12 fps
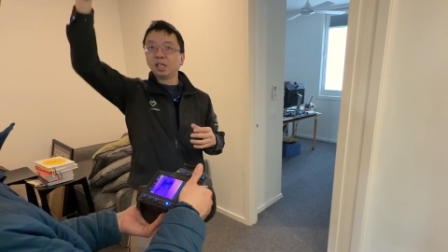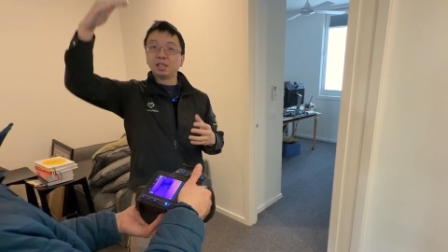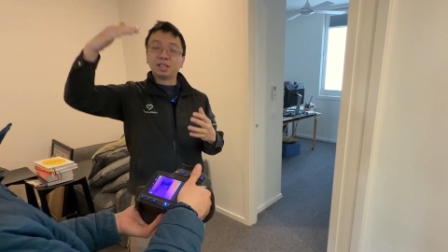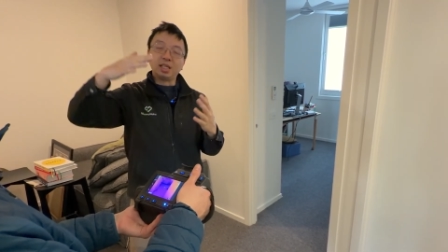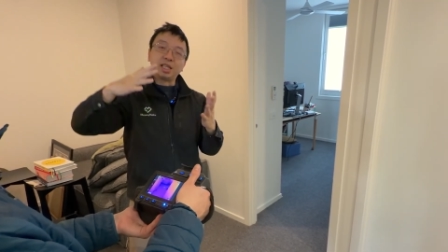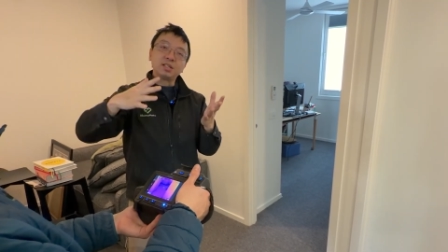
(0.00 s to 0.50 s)

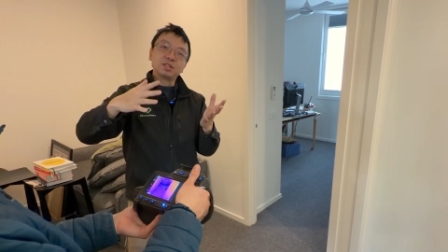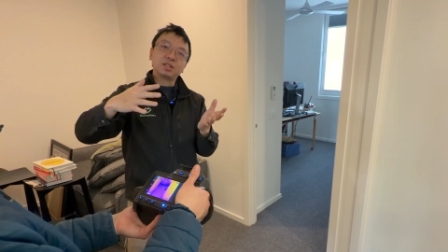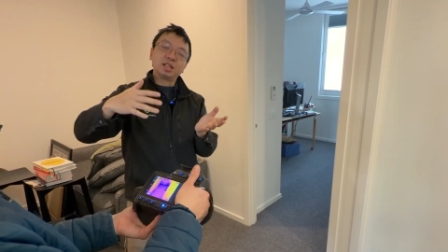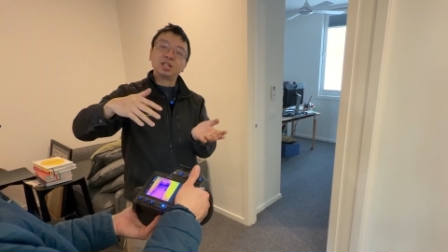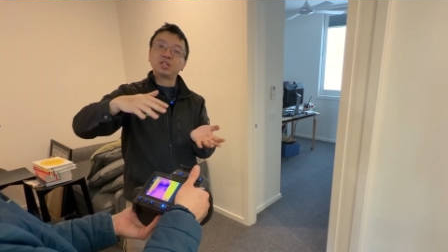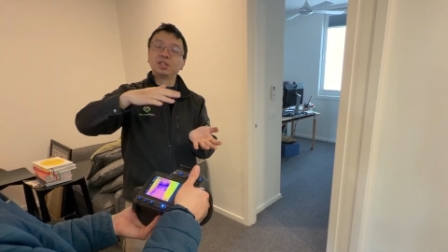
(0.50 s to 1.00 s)
the
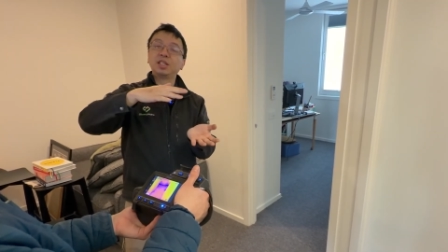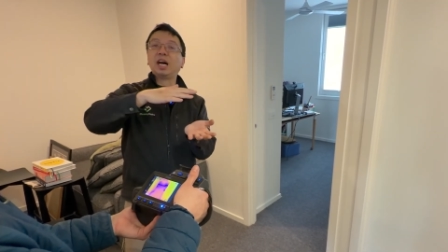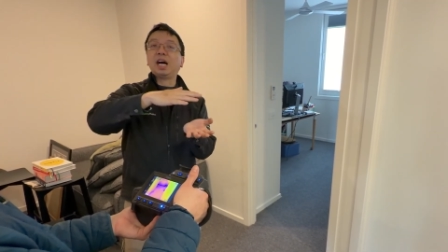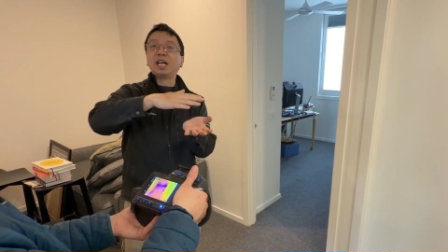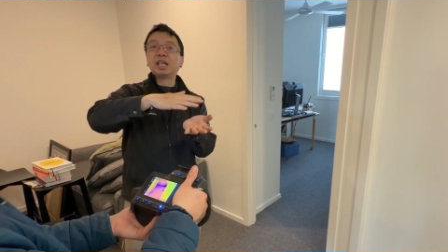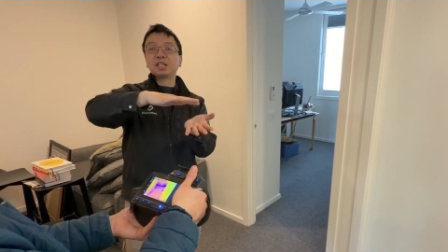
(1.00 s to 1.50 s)
insulation
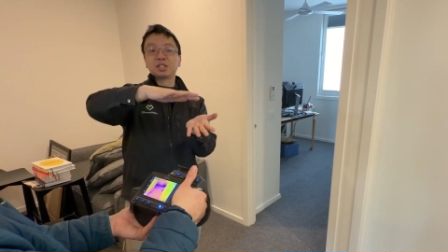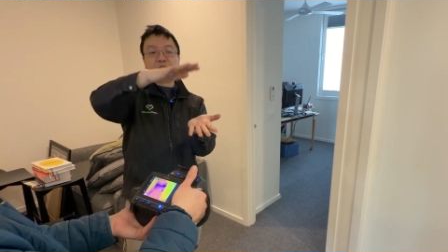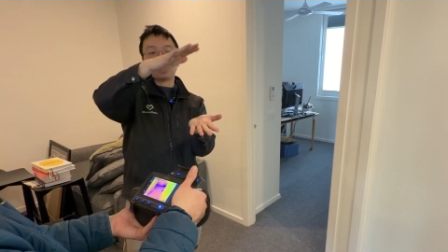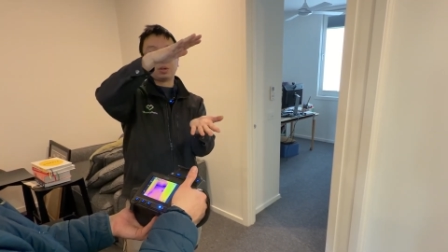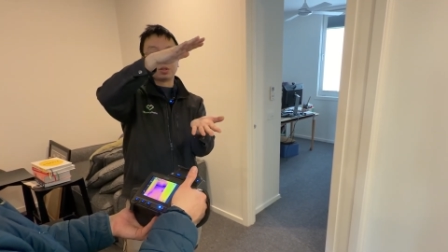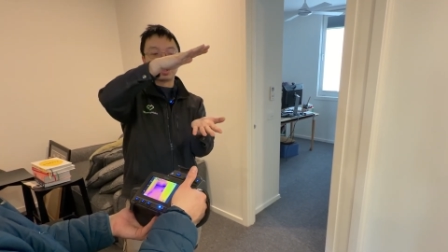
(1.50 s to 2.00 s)
are
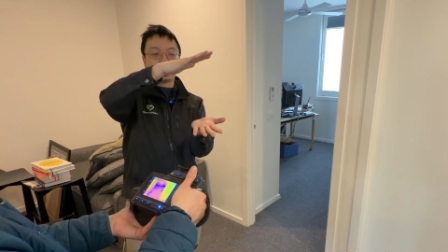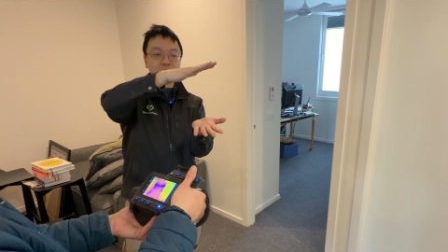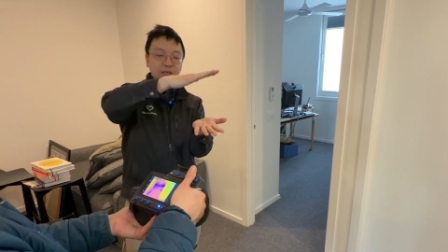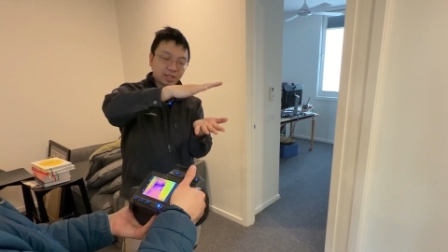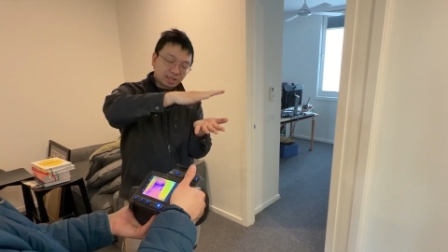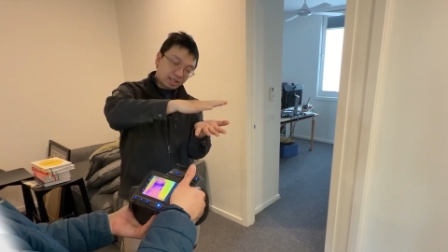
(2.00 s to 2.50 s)
installed so
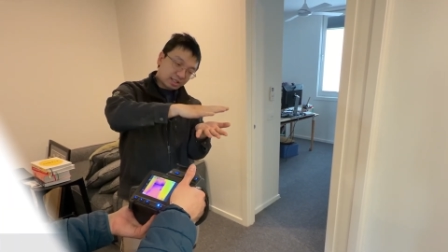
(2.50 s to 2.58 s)
it